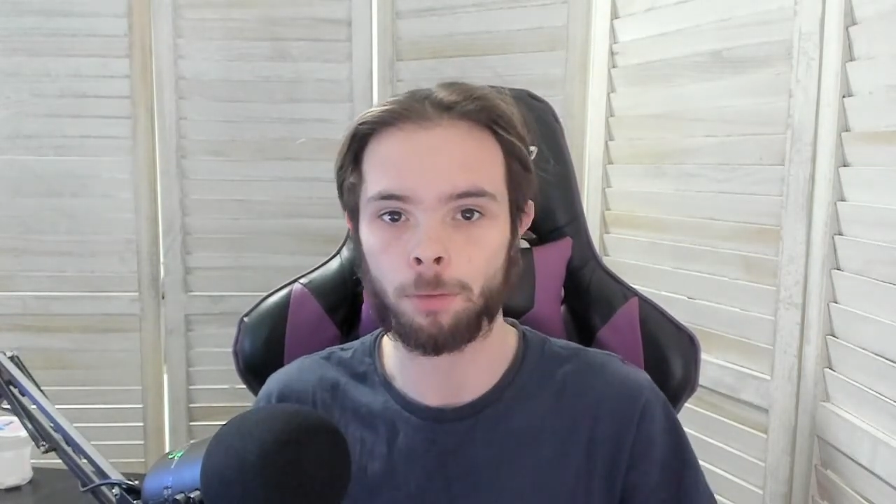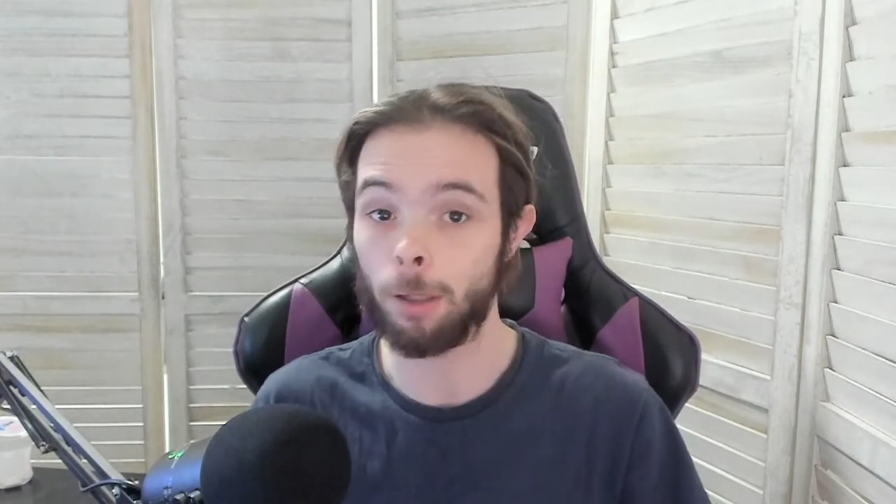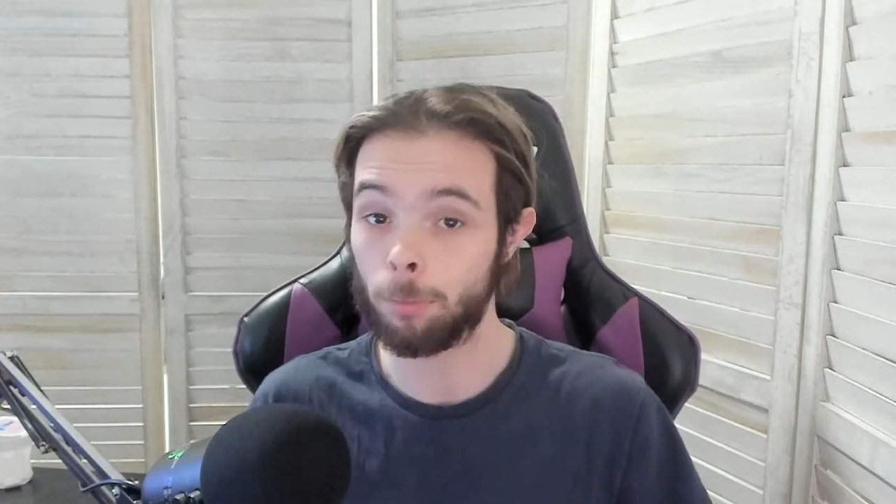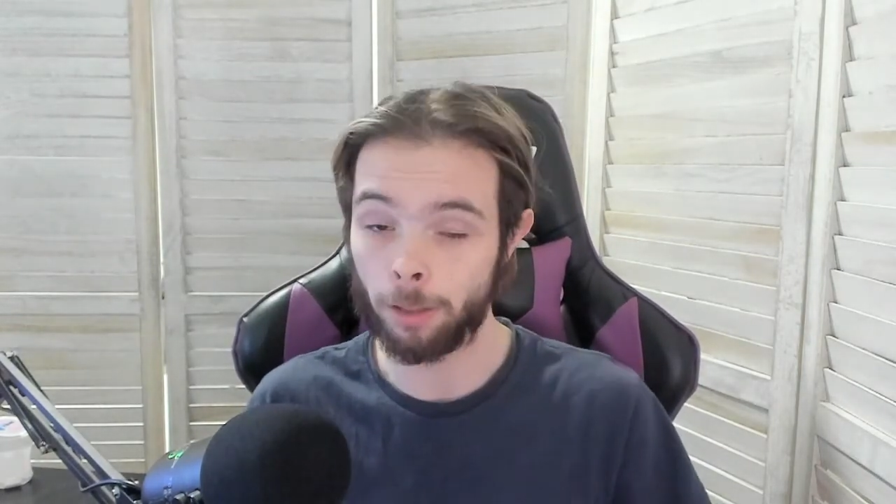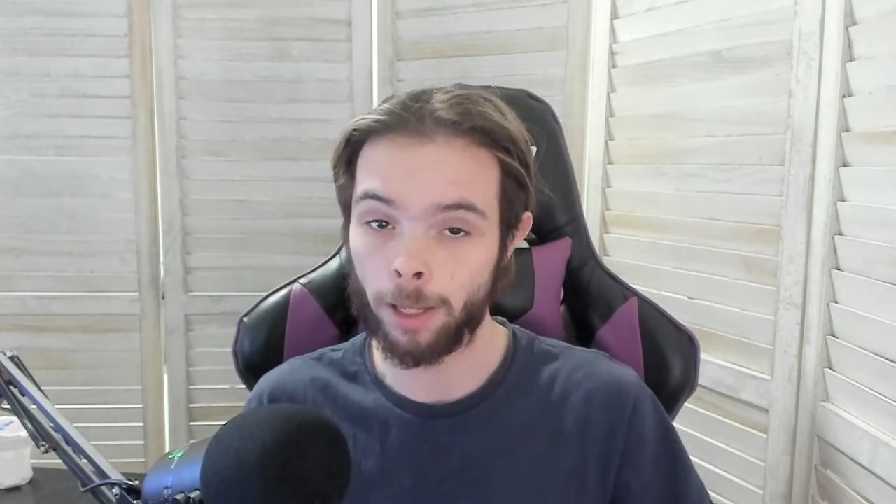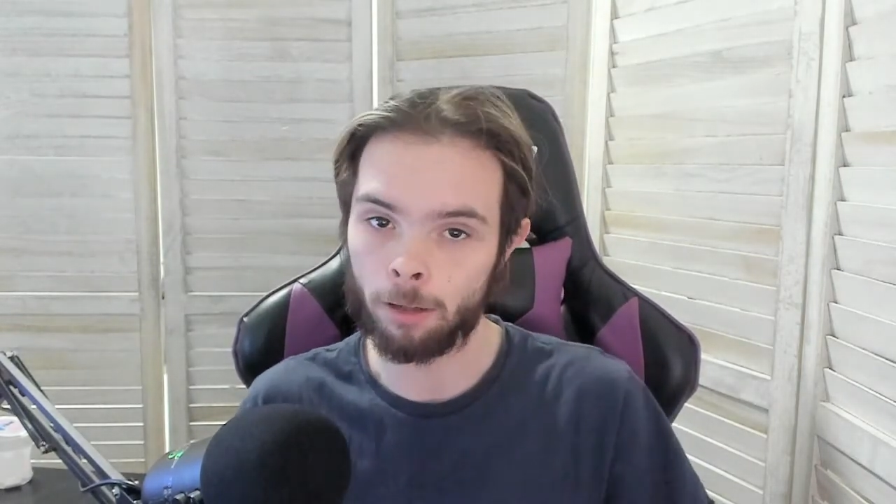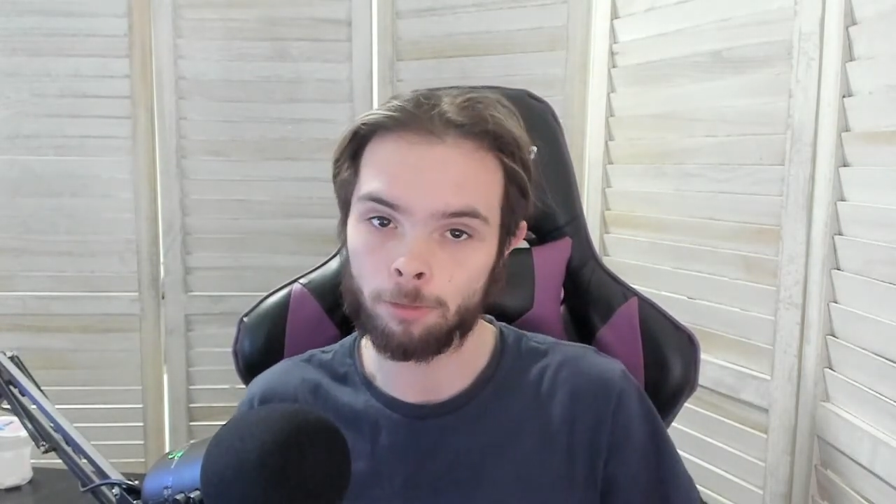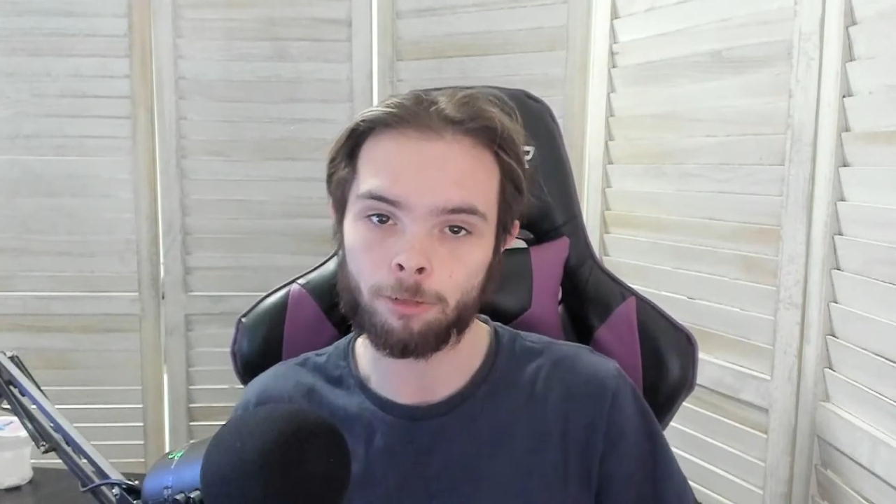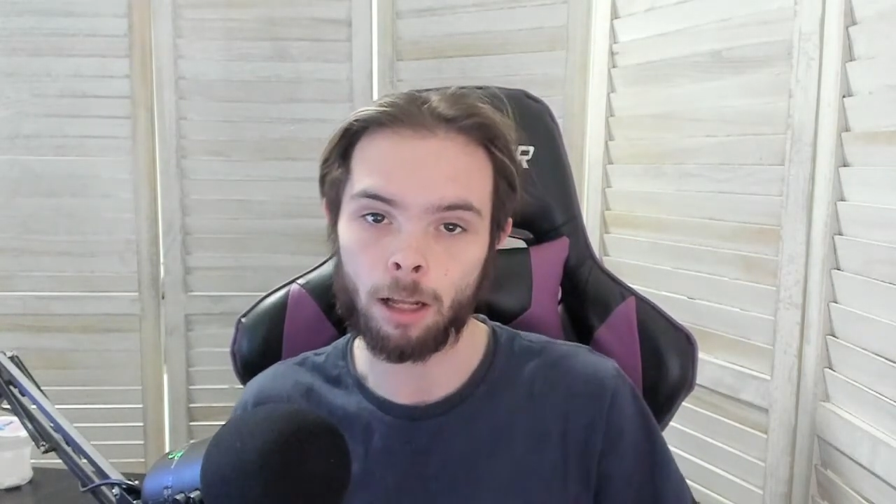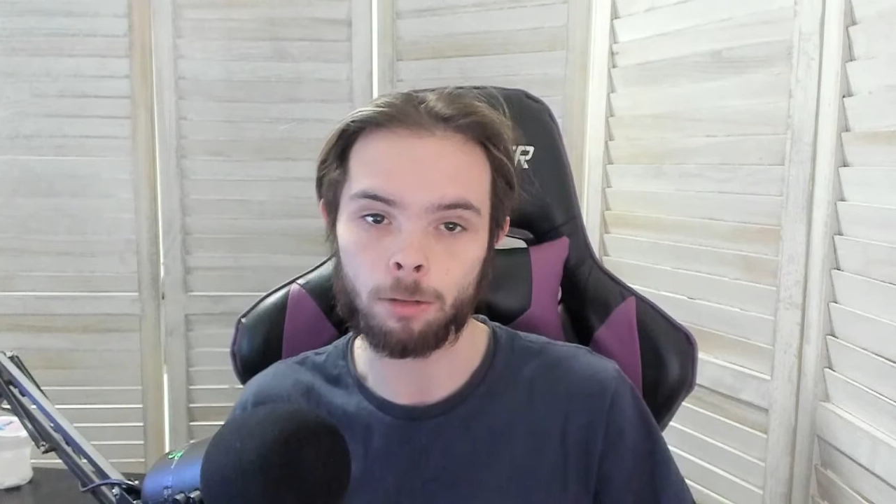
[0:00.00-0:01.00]
maybe they have a
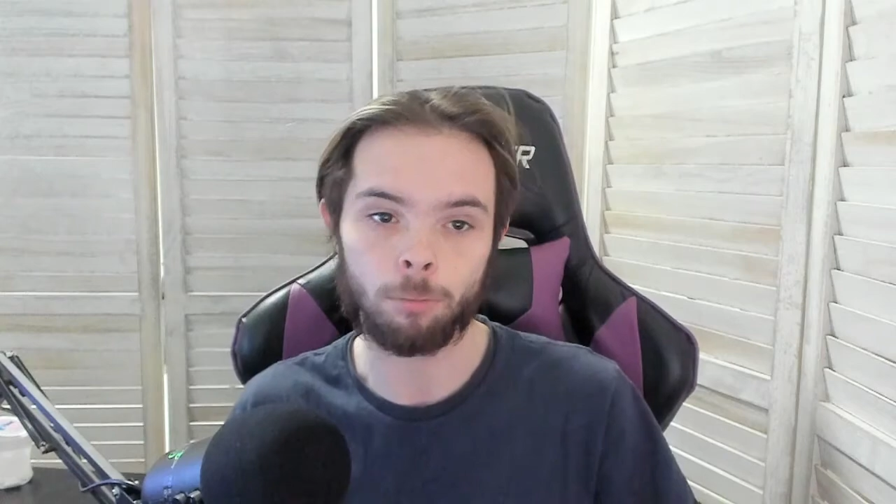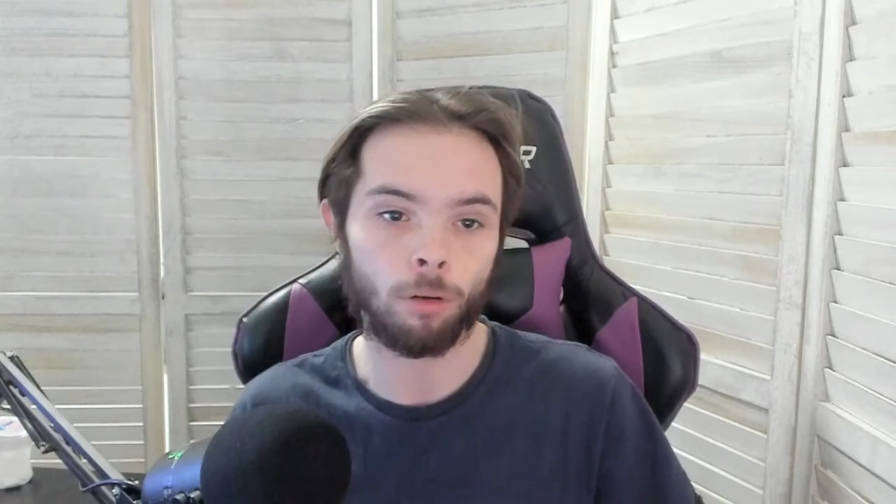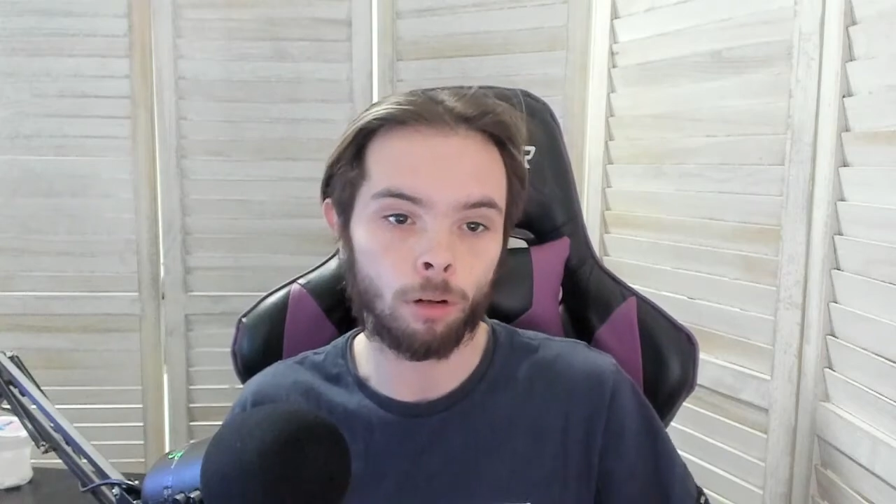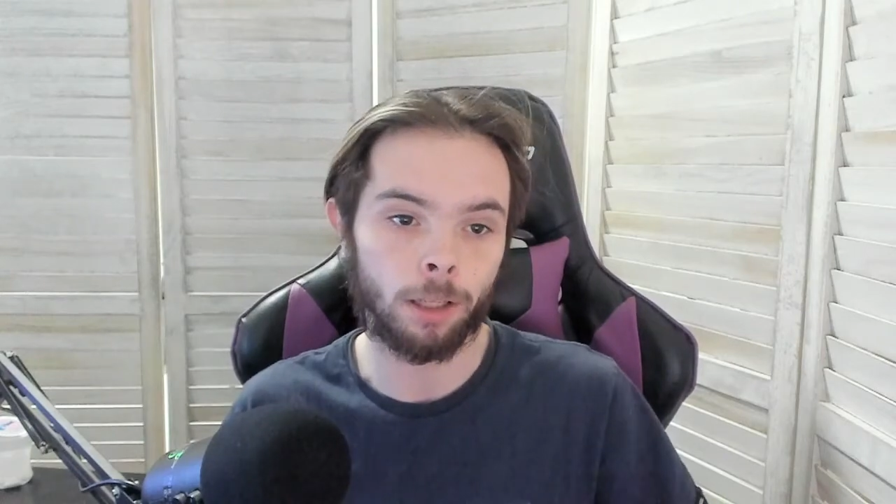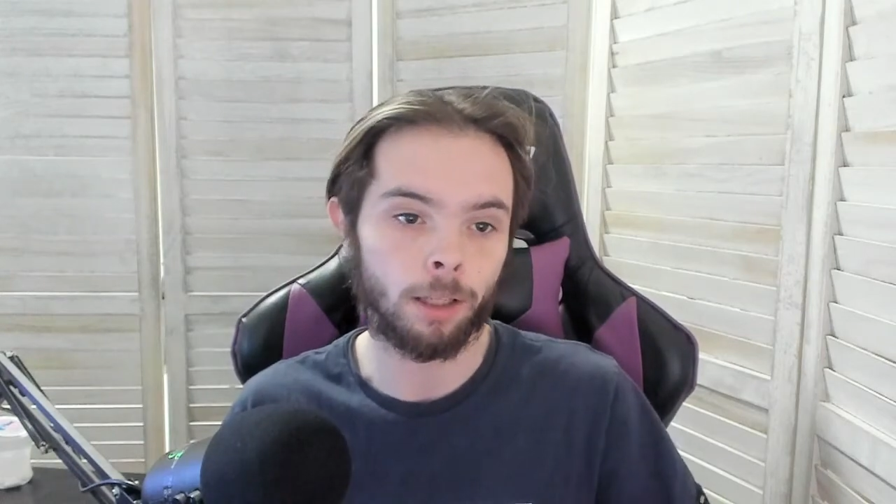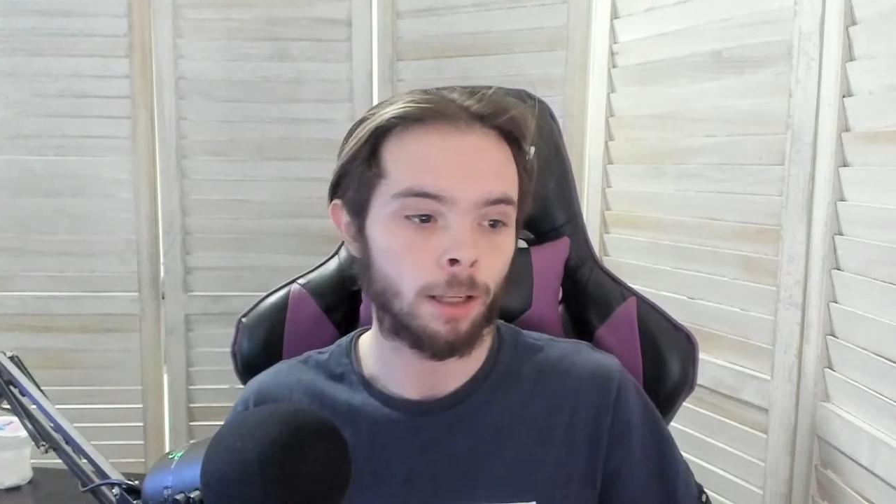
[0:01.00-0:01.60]
valid point